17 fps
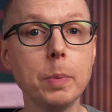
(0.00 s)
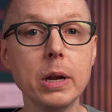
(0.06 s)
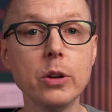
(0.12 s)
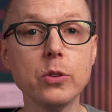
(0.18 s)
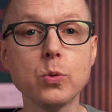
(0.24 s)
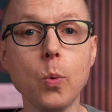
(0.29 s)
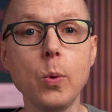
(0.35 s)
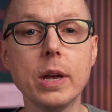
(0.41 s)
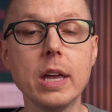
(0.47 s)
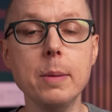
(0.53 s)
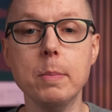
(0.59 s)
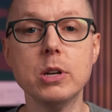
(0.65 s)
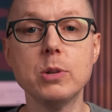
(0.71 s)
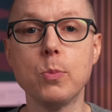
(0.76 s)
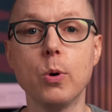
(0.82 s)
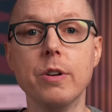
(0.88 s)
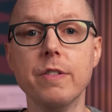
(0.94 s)
panels won't get
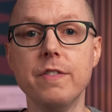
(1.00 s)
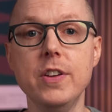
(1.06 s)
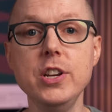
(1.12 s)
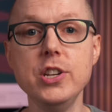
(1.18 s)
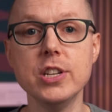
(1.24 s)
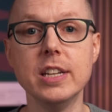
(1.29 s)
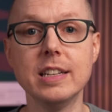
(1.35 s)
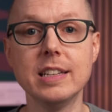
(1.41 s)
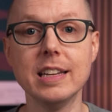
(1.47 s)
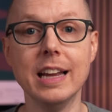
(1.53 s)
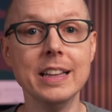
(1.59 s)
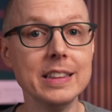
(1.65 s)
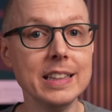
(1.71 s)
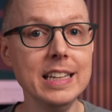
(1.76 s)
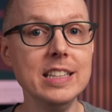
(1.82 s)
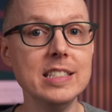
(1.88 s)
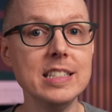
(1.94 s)
much more efficient,
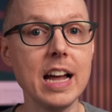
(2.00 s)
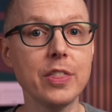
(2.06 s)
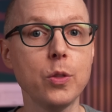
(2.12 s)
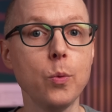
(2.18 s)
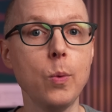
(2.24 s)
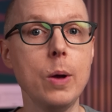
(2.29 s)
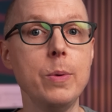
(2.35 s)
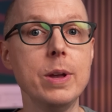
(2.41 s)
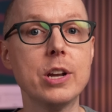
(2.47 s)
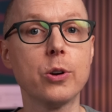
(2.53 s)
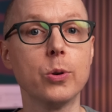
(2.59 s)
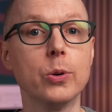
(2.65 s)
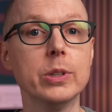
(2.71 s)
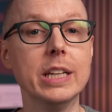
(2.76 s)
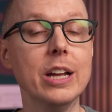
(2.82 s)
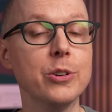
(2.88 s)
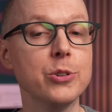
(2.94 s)
at least not the way we
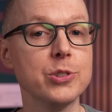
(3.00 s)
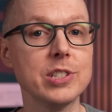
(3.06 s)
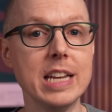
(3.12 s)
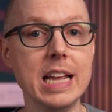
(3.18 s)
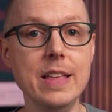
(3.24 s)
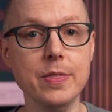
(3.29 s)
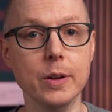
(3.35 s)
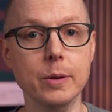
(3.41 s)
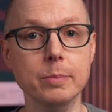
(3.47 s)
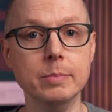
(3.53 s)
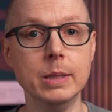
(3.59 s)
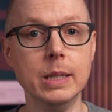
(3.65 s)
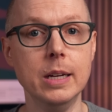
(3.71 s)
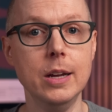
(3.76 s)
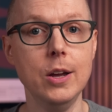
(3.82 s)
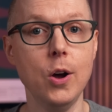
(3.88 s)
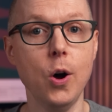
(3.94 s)
currently understand them.
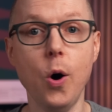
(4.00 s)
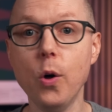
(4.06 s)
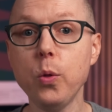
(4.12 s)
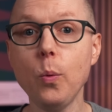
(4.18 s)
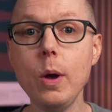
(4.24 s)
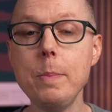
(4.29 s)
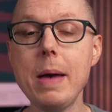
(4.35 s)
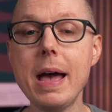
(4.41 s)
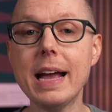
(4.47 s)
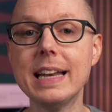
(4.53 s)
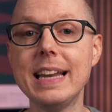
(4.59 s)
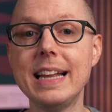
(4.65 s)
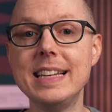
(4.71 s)
All the way back in